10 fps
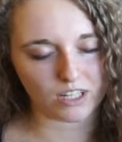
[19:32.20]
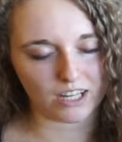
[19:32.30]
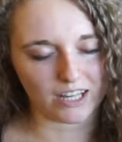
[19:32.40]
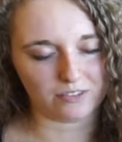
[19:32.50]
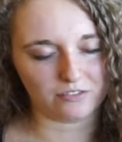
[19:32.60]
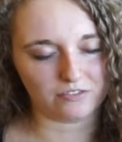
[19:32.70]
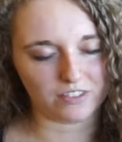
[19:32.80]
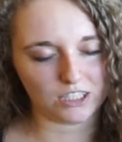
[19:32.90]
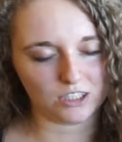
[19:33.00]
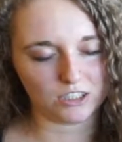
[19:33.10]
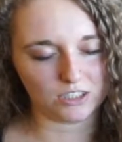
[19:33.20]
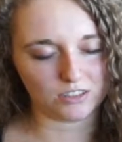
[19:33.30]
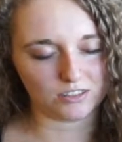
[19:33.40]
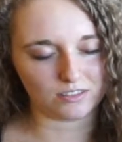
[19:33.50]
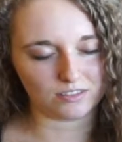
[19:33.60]
I
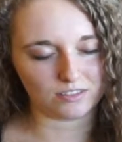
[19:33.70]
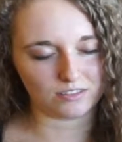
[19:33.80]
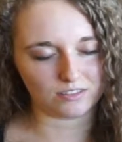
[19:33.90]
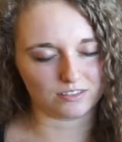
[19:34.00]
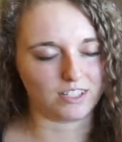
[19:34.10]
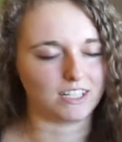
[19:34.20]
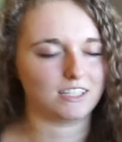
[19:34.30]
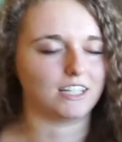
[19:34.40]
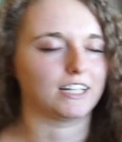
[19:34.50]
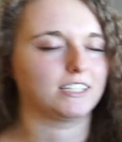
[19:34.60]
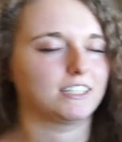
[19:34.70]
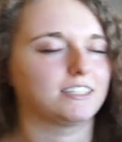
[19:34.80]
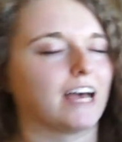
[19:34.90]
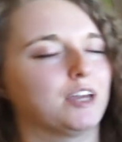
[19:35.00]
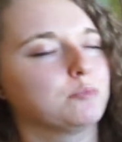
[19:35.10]
feel this
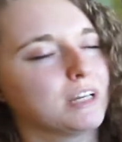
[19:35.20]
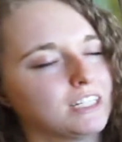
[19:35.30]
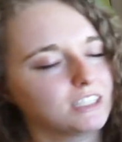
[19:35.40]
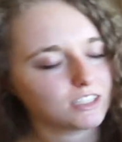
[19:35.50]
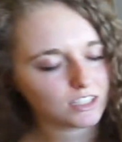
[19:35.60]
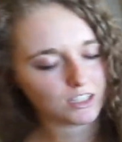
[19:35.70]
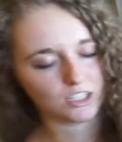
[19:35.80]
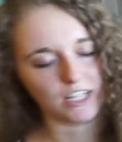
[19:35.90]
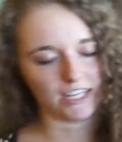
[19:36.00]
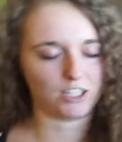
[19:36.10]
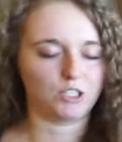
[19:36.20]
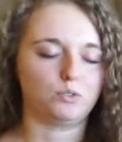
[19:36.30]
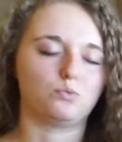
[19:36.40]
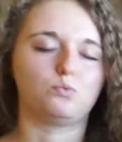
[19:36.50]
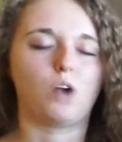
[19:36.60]
excitement like
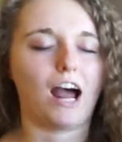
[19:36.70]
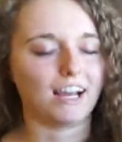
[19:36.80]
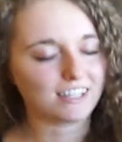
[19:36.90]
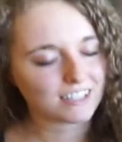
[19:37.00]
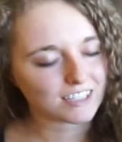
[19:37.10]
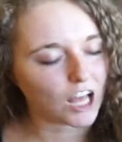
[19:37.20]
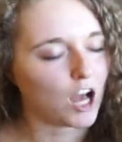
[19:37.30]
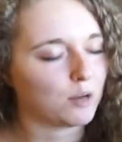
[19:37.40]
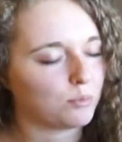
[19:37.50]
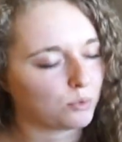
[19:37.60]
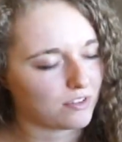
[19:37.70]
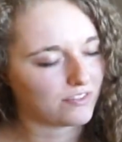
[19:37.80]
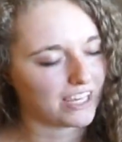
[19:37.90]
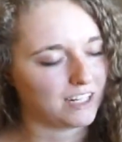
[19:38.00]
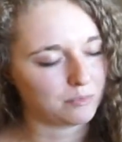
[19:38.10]
rise up
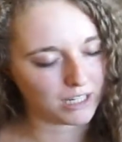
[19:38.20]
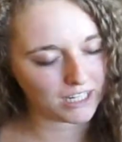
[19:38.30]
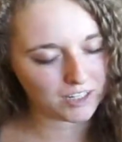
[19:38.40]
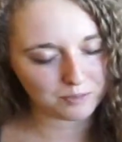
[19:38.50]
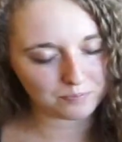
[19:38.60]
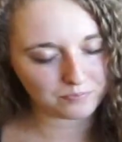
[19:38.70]
within me.